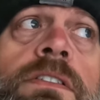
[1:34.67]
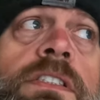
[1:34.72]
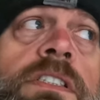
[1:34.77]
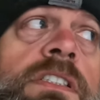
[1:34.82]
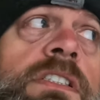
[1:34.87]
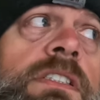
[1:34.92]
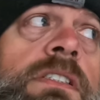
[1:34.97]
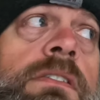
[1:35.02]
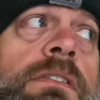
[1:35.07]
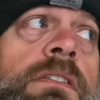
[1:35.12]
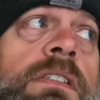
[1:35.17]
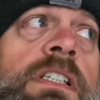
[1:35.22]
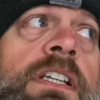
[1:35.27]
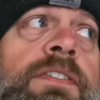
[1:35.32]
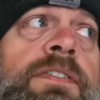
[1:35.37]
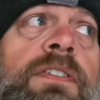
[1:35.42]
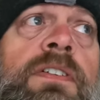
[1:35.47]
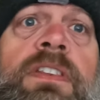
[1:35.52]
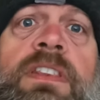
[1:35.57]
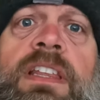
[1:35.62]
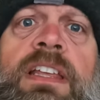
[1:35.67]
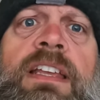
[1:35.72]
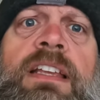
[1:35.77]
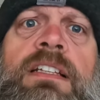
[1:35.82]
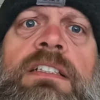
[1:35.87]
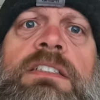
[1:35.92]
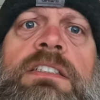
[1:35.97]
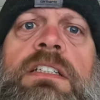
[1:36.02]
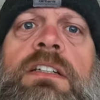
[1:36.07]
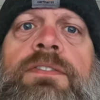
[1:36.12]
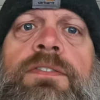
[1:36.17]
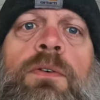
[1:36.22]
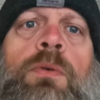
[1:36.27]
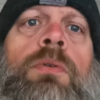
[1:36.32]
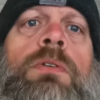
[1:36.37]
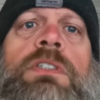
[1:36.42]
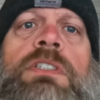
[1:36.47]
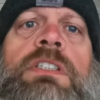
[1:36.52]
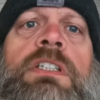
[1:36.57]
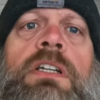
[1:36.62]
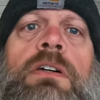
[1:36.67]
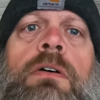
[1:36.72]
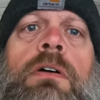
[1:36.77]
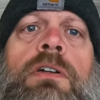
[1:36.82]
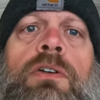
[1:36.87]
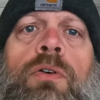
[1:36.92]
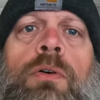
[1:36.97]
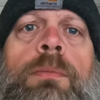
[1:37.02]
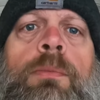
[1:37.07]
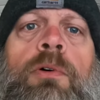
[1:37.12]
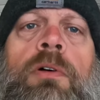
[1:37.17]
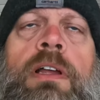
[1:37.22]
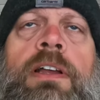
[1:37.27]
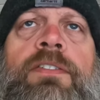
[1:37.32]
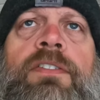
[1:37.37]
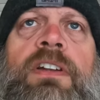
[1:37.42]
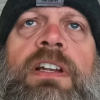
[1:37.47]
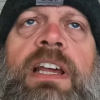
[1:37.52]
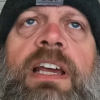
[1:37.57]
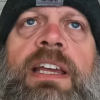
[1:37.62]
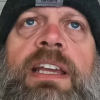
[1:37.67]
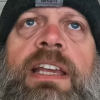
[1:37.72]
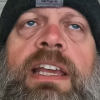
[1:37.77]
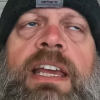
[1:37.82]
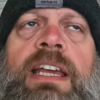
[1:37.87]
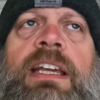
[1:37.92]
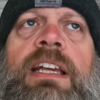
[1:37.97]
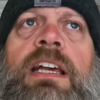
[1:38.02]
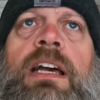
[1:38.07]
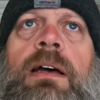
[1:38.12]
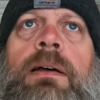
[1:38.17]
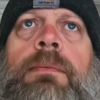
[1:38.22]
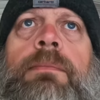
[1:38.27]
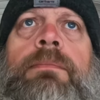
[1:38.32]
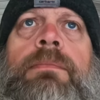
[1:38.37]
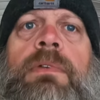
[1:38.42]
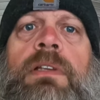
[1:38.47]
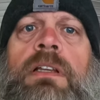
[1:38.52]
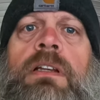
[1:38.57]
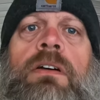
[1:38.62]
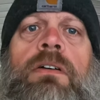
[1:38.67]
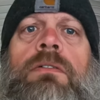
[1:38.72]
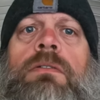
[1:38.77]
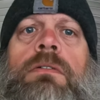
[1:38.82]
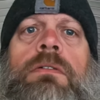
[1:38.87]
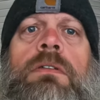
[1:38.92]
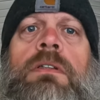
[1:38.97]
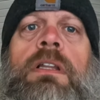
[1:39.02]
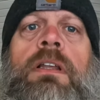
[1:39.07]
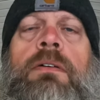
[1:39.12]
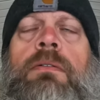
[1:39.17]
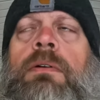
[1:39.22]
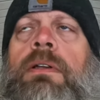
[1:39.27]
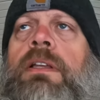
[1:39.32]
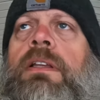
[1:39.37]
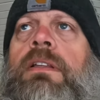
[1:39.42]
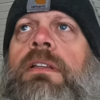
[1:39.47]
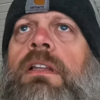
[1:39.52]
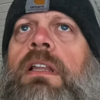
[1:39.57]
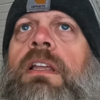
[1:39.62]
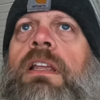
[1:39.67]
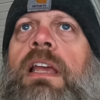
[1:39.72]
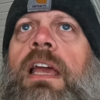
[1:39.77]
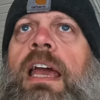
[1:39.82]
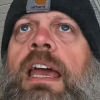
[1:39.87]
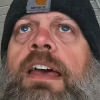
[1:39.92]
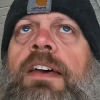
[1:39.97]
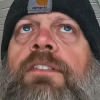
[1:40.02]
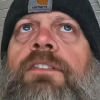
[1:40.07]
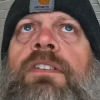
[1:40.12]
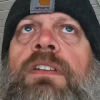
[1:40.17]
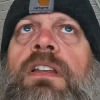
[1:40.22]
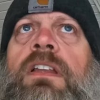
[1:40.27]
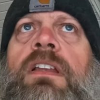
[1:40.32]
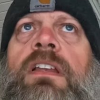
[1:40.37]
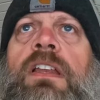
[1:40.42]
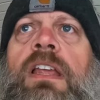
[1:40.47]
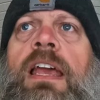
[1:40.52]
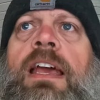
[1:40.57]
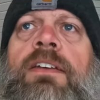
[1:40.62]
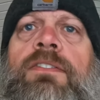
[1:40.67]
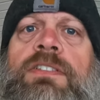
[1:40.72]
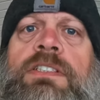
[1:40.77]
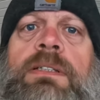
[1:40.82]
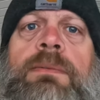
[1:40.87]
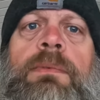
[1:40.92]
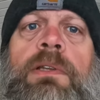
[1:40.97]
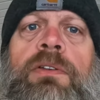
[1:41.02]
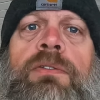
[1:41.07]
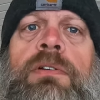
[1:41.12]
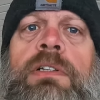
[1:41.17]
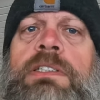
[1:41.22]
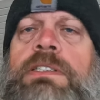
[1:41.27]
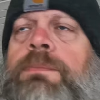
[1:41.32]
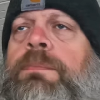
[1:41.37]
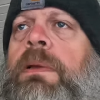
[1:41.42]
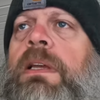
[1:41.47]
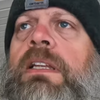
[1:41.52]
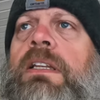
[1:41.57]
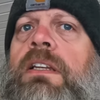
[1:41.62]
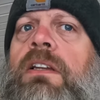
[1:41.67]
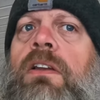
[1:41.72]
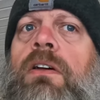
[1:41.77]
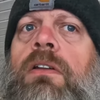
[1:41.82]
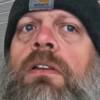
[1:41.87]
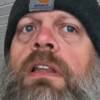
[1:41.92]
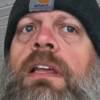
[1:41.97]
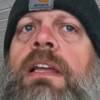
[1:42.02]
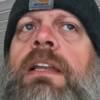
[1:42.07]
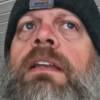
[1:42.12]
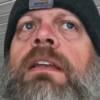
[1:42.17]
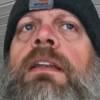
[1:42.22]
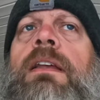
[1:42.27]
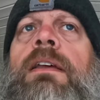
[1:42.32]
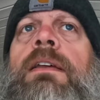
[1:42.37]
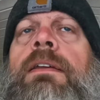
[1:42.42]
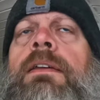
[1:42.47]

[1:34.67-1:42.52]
just different things, and of course, our normal everyday income, that you have, and then you have some that you can spend and all that.